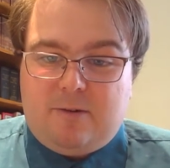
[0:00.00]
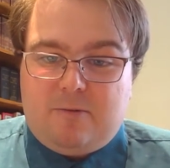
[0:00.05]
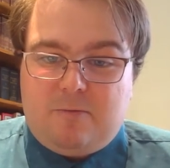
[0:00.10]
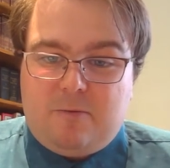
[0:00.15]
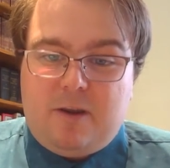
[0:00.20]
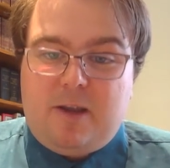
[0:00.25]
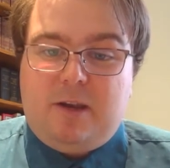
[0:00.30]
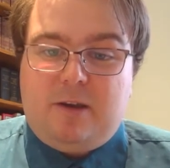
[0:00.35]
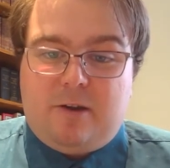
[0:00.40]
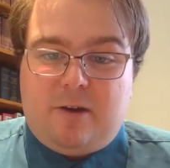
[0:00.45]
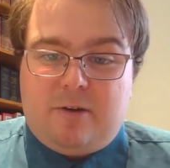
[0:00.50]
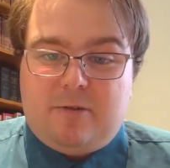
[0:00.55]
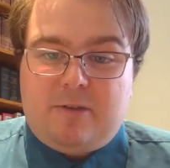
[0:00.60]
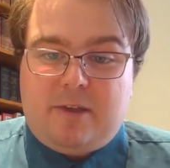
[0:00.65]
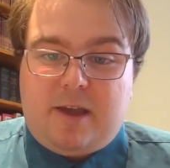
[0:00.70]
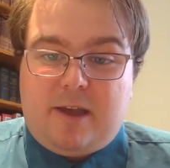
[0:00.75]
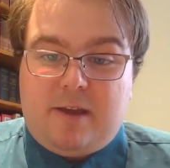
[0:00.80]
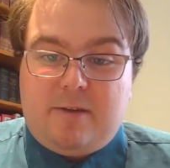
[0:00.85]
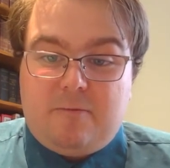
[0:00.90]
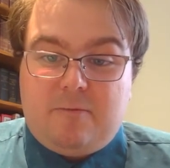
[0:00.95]
We know
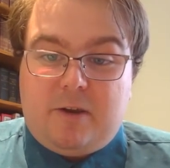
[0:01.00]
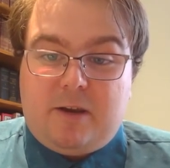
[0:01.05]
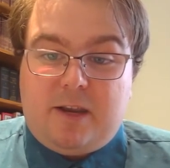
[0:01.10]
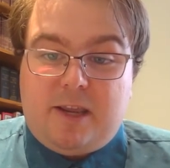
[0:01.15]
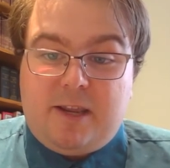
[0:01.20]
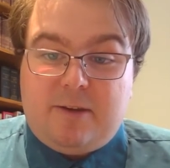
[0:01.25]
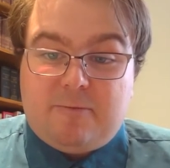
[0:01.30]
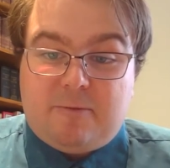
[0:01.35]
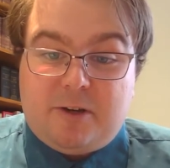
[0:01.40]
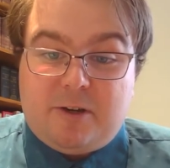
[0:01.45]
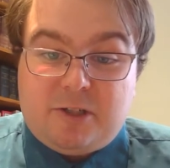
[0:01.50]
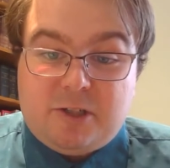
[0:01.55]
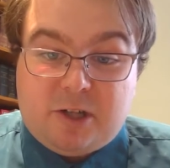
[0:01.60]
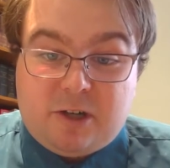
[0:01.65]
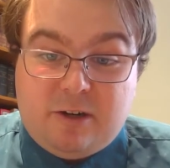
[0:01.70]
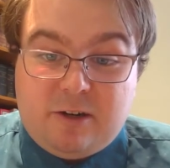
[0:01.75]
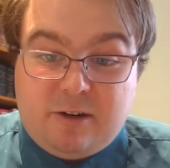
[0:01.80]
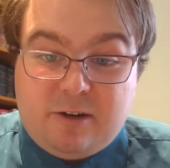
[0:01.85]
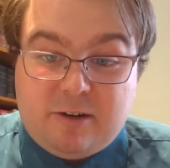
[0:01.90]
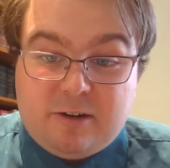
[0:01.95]
that when he
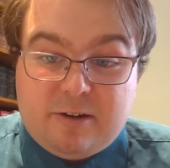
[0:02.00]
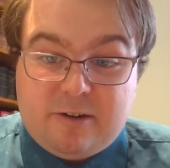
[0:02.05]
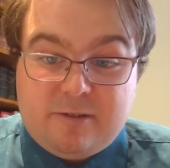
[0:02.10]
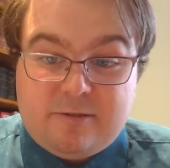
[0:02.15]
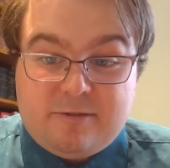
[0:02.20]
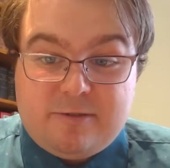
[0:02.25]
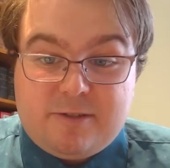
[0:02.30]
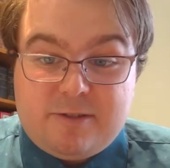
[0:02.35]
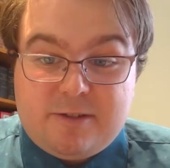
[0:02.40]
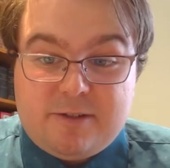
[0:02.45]
returns,